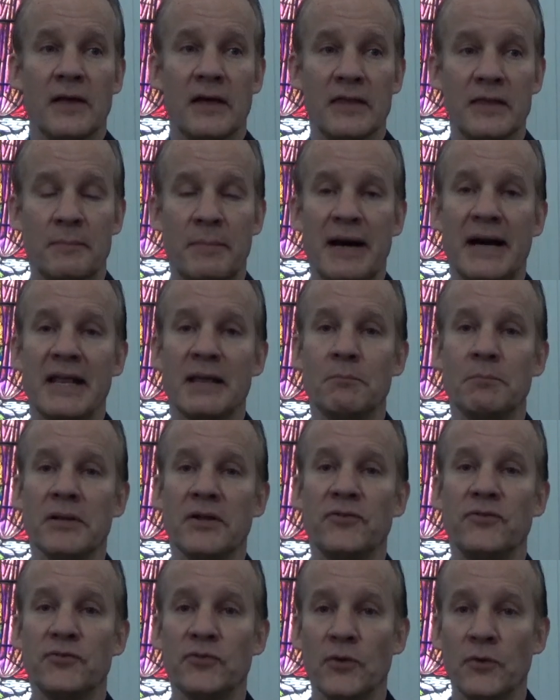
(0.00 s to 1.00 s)
the body and
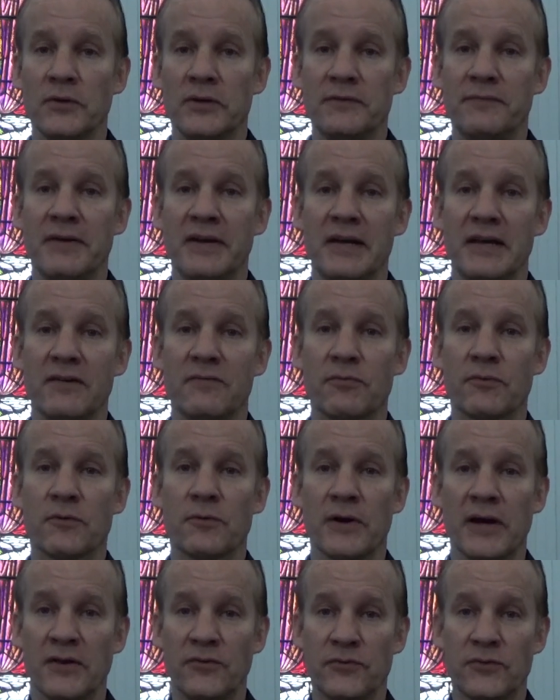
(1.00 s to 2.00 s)
blood, soul, and divinity of
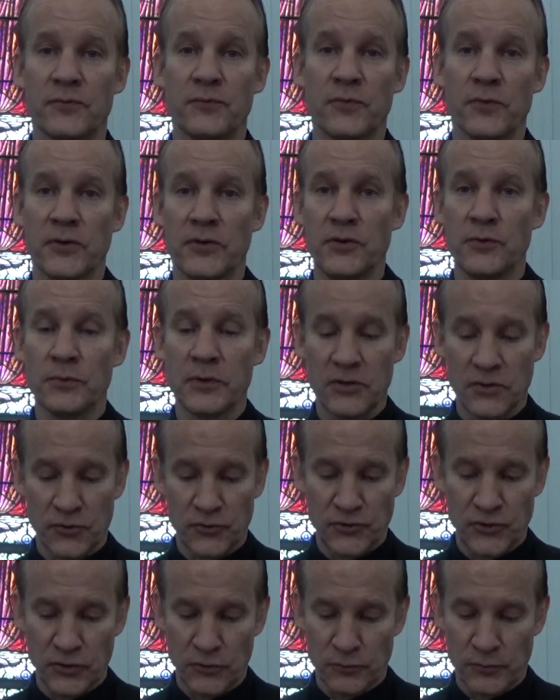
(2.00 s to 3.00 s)
Christ for you and your
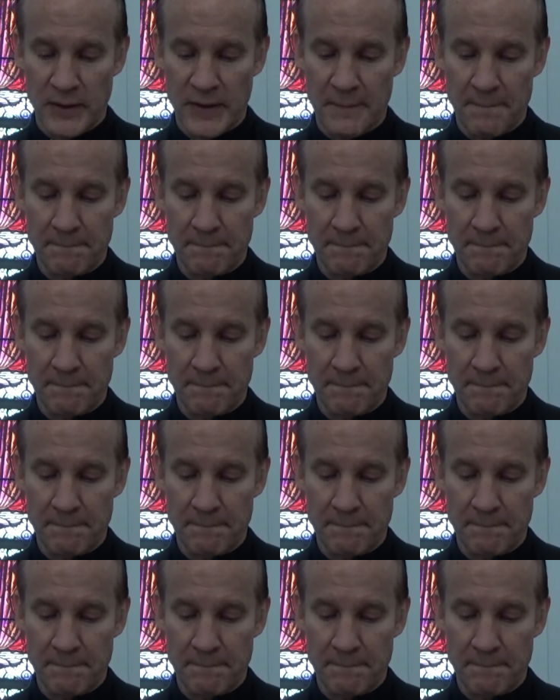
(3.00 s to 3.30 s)
children.